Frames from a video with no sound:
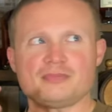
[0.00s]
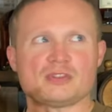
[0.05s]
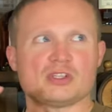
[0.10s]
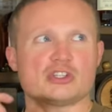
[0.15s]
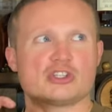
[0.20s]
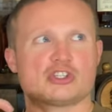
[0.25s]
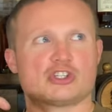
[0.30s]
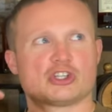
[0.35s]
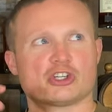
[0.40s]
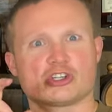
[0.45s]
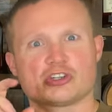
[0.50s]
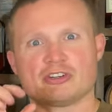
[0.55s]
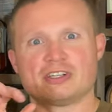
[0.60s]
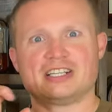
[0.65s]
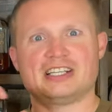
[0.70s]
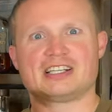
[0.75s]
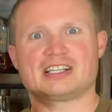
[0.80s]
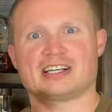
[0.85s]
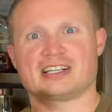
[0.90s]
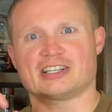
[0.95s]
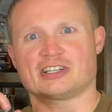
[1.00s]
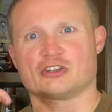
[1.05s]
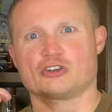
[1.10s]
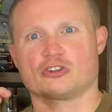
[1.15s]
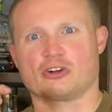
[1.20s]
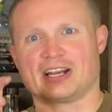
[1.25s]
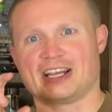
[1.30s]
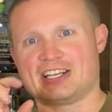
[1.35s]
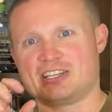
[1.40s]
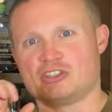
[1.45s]
sugary kind of
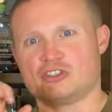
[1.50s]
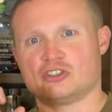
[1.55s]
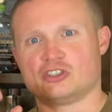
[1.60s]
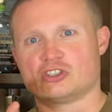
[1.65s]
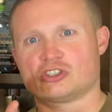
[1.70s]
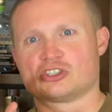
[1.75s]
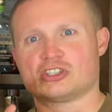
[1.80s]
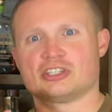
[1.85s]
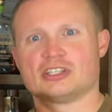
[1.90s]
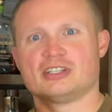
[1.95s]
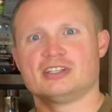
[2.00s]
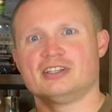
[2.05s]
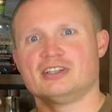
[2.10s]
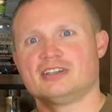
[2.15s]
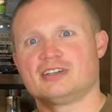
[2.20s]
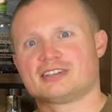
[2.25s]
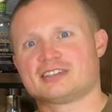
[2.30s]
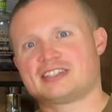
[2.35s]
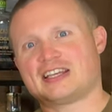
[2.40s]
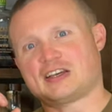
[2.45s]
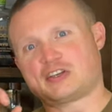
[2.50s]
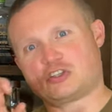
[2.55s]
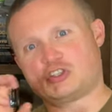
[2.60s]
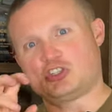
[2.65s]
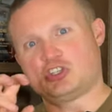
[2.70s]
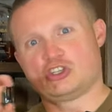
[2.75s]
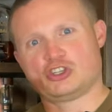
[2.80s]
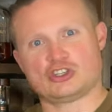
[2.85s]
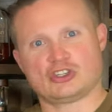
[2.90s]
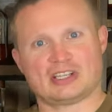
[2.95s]
granular
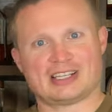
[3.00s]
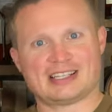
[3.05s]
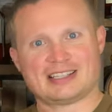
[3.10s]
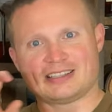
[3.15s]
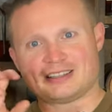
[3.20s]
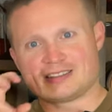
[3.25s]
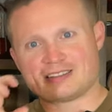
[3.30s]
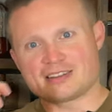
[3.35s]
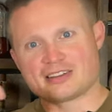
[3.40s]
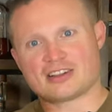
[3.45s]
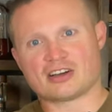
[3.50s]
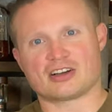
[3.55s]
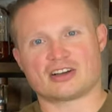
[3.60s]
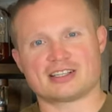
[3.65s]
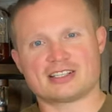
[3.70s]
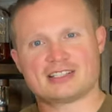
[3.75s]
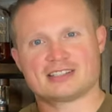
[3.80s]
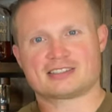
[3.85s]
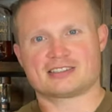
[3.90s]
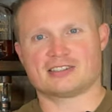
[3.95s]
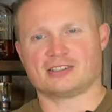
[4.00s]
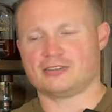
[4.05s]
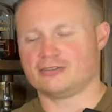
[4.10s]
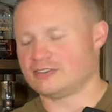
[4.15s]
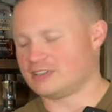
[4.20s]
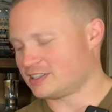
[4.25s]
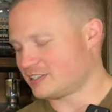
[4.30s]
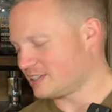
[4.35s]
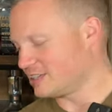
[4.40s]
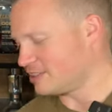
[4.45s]
texture in the honey itself.
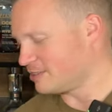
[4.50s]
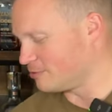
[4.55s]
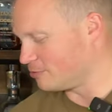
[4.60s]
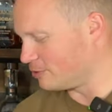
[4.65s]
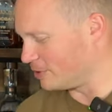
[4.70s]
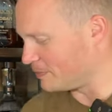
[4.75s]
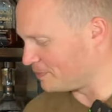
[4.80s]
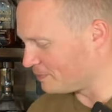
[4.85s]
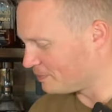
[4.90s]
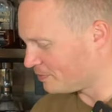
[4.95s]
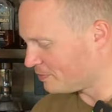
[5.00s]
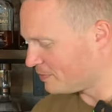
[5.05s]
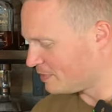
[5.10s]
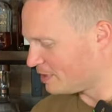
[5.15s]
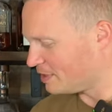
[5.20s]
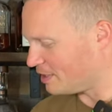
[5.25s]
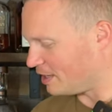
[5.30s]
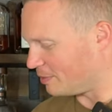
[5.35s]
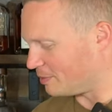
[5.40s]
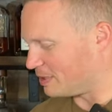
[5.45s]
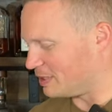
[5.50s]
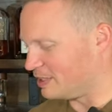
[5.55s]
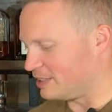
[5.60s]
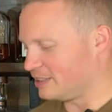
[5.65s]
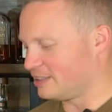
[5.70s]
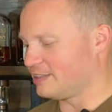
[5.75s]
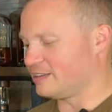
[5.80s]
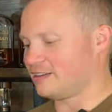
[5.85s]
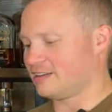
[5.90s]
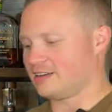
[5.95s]
That's kind of what I'm
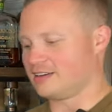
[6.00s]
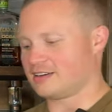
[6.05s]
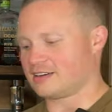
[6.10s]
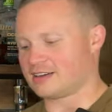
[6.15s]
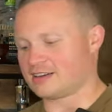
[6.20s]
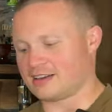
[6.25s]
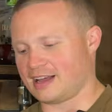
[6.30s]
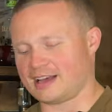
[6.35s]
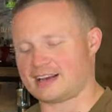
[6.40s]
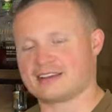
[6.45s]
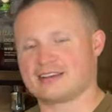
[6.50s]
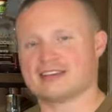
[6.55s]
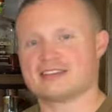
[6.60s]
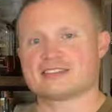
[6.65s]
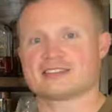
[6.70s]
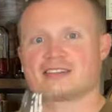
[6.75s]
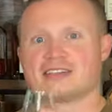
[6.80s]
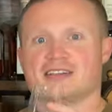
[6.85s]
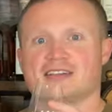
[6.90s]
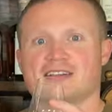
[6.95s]
getting out of this.